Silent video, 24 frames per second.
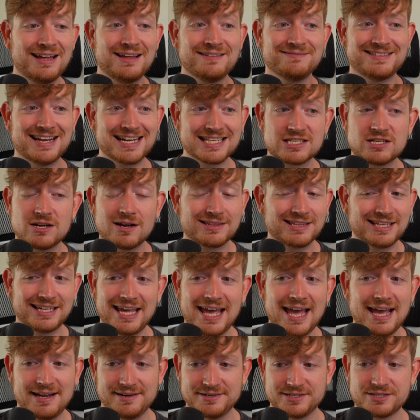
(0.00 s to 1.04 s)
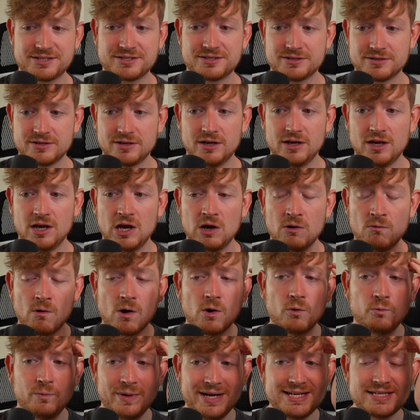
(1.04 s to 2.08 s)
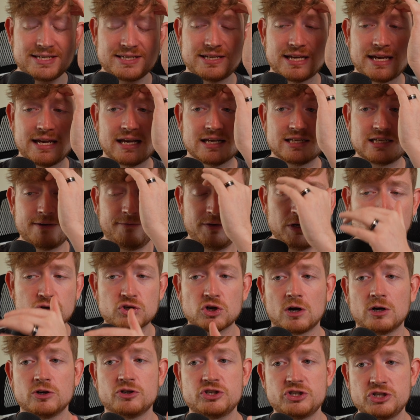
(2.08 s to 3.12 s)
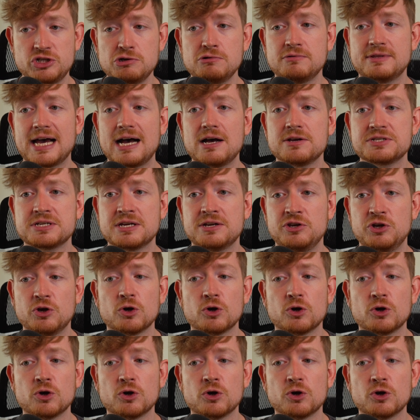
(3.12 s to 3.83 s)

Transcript: That's not the case. What we see is if you charge $2,000,